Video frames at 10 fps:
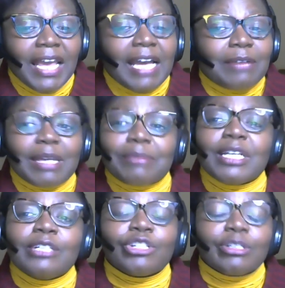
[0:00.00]
I'm
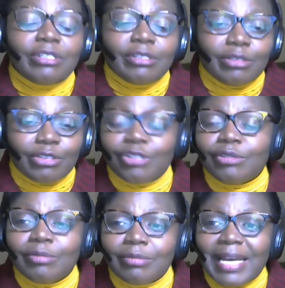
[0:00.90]
going to turn
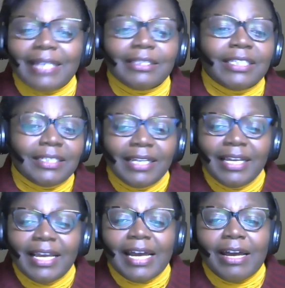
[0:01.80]
to Helen
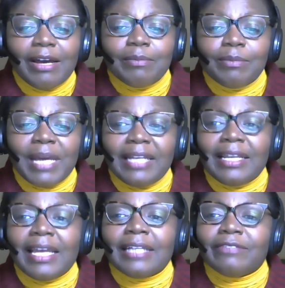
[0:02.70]

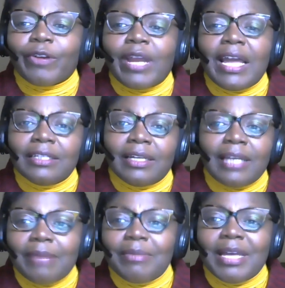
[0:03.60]
for
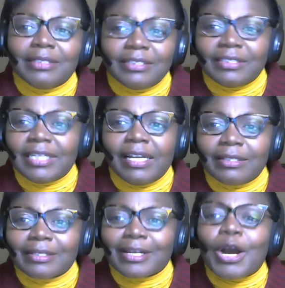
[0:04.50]
Helen's
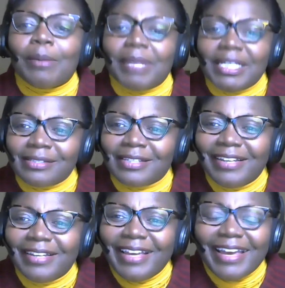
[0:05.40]
comments.
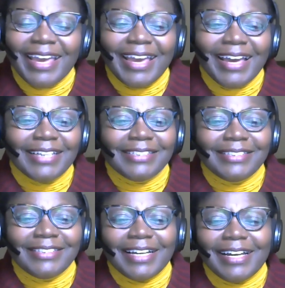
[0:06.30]

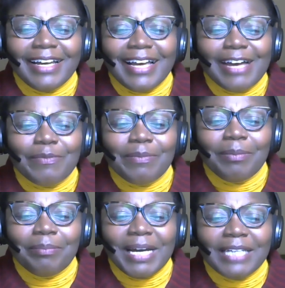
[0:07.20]
And
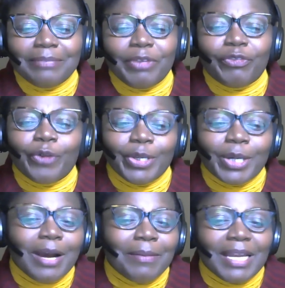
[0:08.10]
but before you
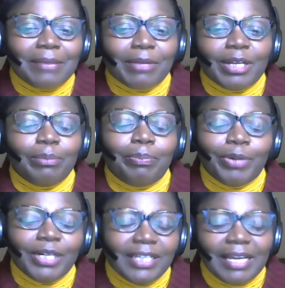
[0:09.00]
comment, I'm going to
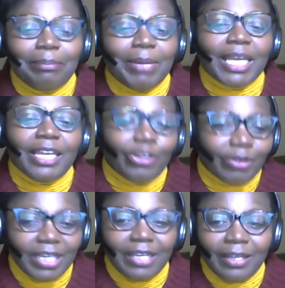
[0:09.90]
put a bug in
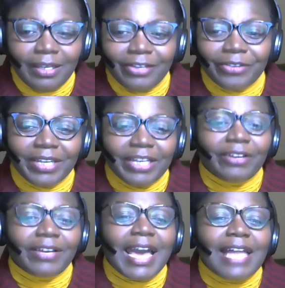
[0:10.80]
your
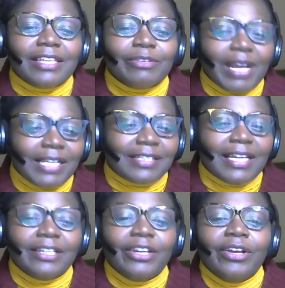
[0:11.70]
ear. Kathy writes
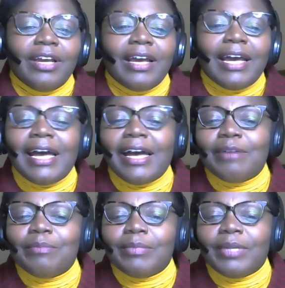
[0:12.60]
that
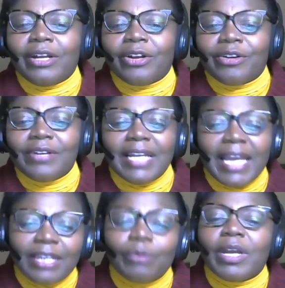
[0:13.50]
her
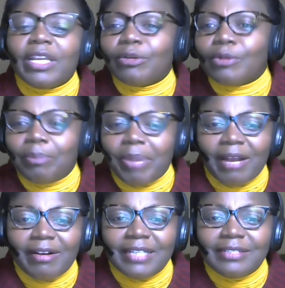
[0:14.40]
91-year-old
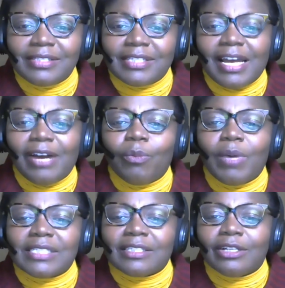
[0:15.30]
parents,
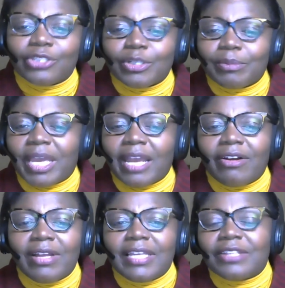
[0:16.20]
one's a long-term care
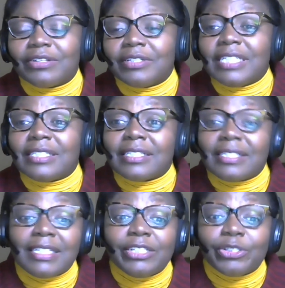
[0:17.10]
and the other is in a
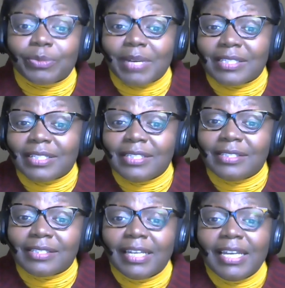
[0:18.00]
senior's
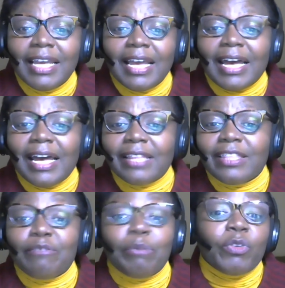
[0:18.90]
residence.
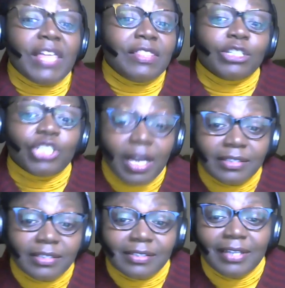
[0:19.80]
They both had their
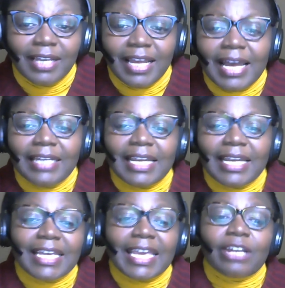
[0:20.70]
shots, and
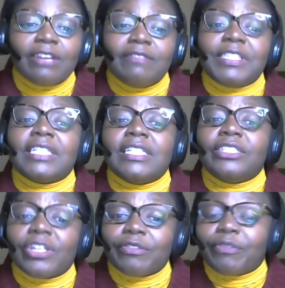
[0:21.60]
yet they cannot visit
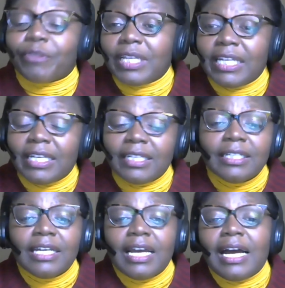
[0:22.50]
each other freely
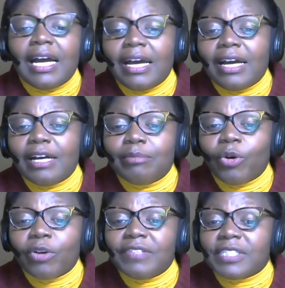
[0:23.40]

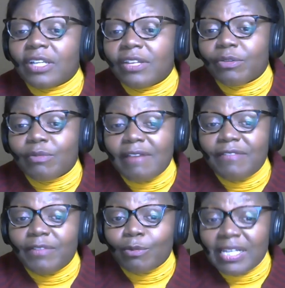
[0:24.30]
or visit other
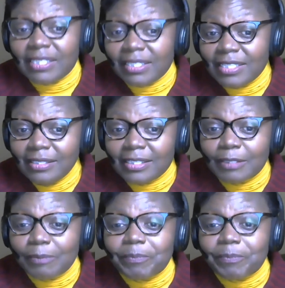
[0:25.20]
residents.